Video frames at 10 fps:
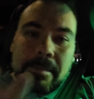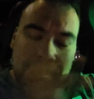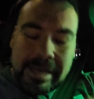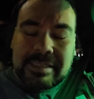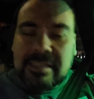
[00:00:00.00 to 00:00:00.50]

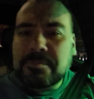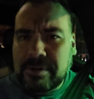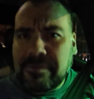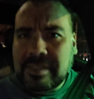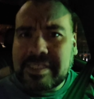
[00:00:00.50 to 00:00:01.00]
because as
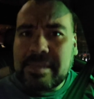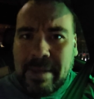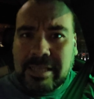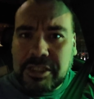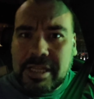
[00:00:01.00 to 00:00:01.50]
previously
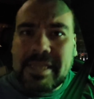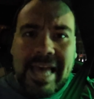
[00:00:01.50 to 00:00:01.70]
mentioned